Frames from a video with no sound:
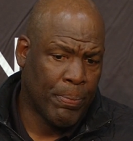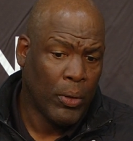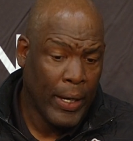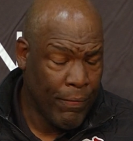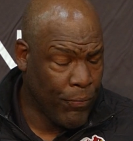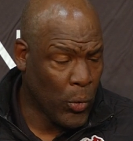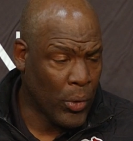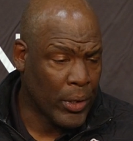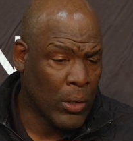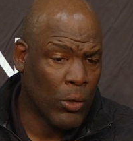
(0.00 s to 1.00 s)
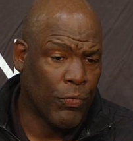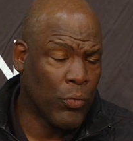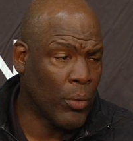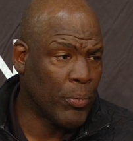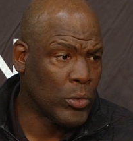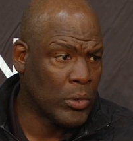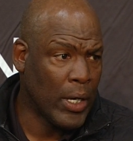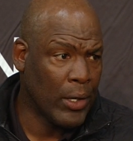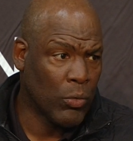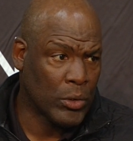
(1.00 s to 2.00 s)
played for and coached for, Bruce
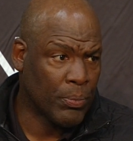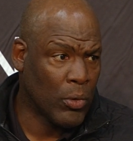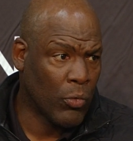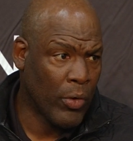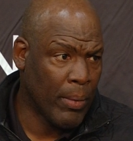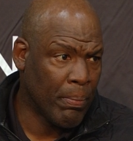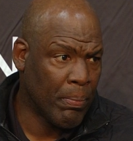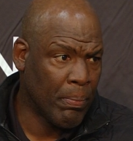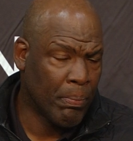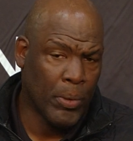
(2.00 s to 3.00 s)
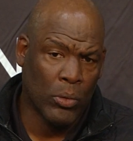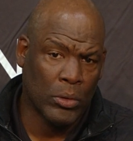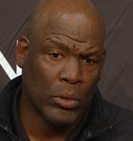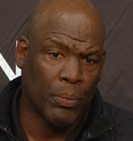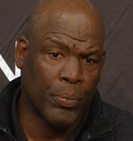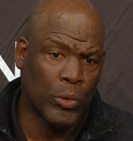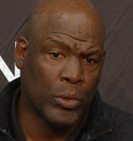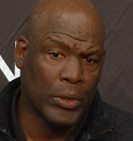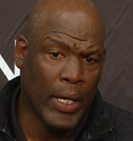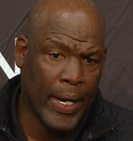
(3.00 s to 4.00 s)
Snyder, was a program builder. So
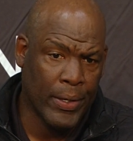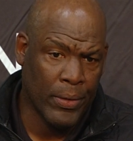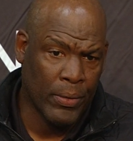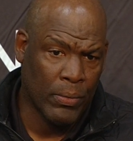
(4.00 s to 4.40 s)
Bruce Snyder